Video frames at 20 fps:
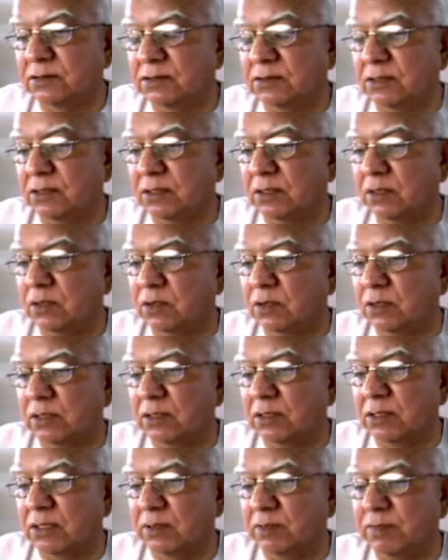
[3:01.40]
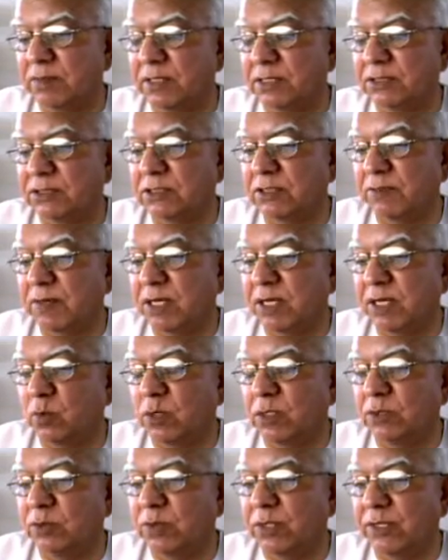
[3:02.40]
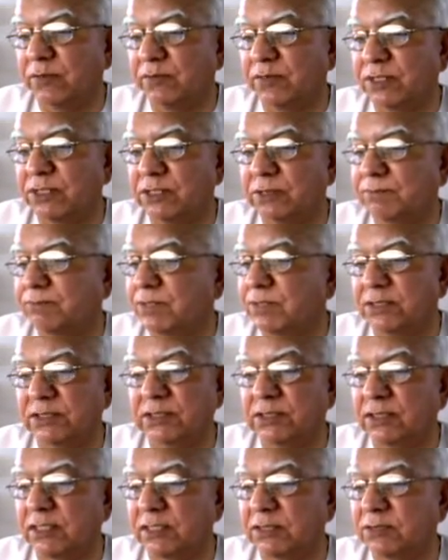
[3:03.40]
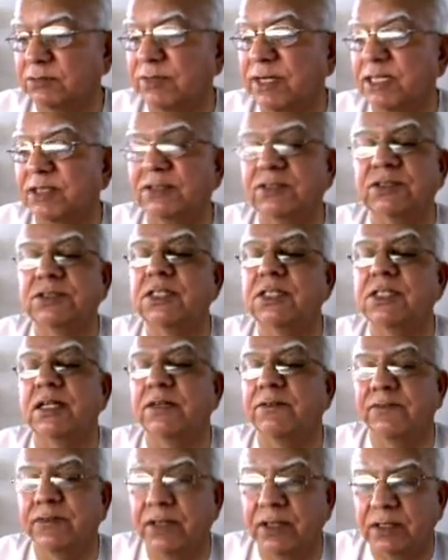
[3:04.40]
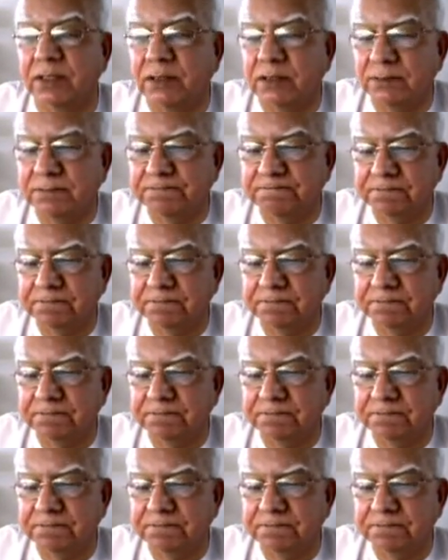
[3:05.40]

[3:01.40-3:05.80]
is it means Jamaat want to give this impression that Jamaat is not aware.